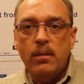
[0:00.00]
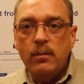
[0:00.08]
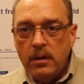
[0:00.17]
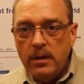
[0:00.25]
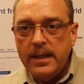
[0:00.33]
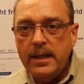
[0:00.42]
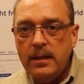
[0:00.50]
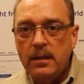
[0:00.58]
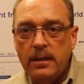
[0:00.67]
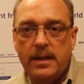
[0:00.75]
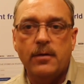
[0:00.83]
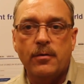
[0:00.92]

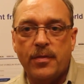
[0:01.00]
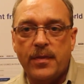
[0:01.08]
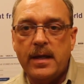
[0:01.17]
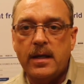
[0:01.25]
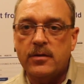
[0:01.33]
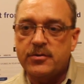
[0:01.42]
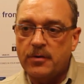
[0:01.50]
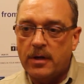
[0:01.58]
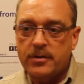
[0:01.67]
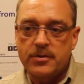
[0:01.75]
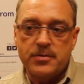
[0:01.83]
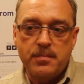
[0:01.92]
lean leader thinking
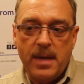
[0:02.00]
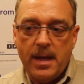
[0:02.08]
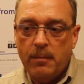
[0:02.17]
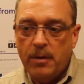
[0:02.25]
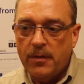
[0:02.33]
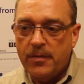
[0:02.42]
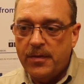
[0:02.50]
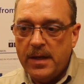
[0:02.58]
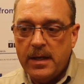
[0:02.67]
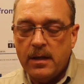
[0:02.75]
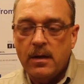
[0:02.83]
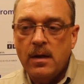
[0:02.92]
structures, be able to
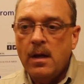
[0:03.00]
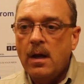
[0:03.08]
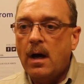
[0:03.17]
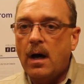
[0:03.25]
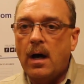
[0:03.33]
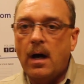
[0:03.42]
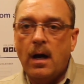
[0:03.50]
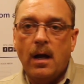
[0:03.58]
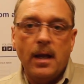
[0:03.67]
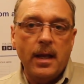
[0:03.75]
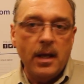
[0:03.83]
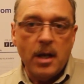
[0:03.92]
think
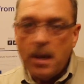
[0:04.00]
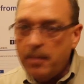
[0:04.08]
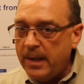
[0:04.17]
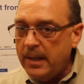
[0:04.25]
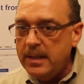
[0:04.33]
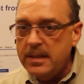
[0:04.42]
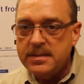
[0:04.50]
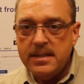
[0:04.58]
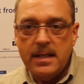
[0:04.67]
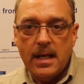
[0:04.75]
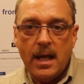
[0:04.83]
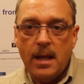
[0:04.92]
in a
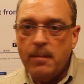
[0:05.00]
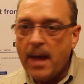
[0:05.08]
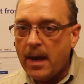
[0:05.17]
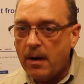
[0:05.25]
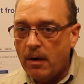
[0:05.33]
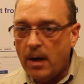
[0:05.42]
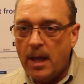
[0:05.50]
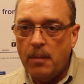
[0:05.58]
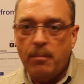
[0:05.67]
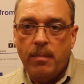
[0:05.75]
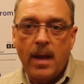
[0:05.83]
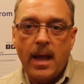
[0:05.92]
PDCA
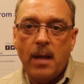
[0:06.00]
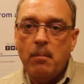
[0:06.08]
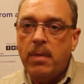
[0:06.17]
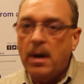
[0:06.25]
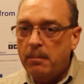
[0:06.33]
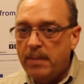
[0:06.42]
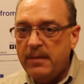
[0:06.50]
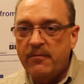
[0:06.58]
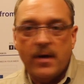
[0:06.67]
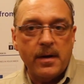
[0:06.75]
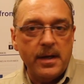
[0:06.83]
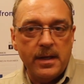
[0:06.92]
manner, but be
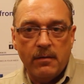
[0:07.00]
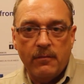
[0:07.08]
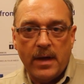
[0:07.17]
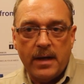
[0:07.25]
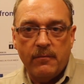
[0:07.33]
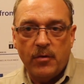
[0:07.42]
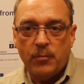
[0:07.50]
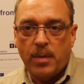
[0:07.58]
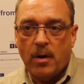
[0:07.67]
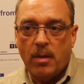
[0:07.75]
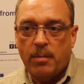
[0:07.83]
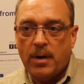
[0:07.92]
very innovative as
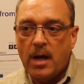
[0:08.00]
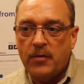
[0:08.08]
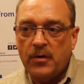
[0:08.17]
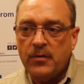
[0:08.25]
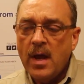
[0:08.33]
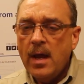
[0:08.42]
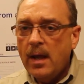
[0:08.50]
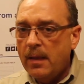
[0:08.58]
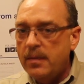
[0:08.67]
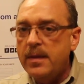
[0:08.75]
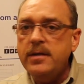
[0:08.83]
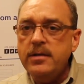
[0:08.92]
part of the process.
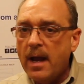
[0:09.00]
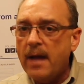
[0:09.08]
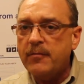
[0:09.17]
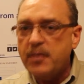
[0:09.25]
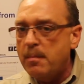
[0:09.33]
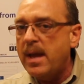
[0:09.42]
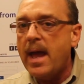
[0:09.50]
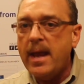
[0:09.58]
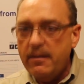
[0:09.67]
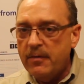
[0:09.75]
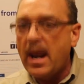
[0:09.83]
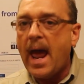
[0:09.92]
And then you have to
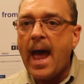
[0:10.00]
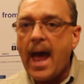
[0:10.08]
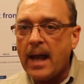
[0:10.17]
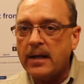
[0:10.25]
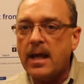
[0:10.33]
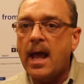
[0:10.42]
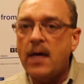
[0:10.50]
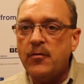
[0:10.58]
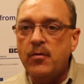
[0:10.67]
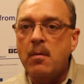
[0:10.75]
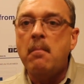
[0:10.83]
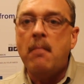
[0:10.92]
behave and act
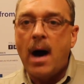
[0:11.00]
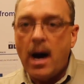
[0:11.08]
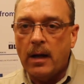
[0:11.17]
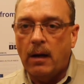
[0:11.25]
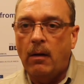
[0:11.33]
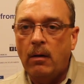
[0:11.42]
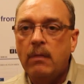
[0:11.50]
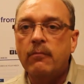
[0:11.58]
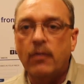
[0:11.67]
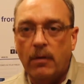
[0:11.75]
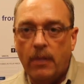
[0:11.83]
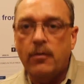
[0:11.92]
as the model
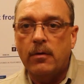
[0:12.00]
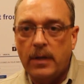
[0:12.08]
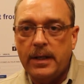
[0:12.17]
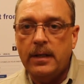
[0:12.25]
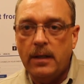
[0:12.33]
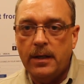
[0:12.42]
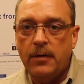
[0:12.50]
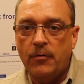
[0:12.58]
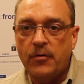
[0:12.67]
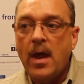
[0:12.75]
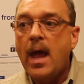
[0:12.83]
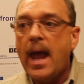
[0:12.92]
for other lean
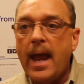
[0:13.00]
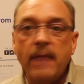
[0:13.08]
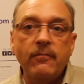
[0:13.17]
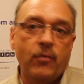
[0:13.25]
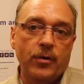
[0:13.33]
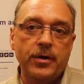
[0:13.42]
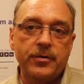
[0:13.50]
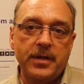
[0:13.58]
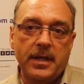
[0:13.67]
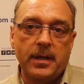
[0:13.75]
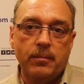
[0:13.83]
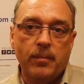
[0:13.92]
leaders and for your
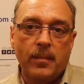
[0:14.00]
team.